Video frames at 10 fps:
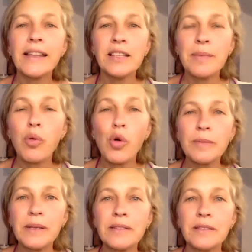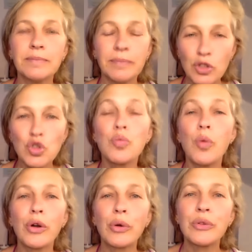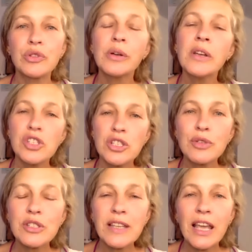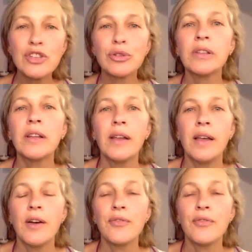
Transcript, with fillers: I need appointment tomorrow, so she was scheduled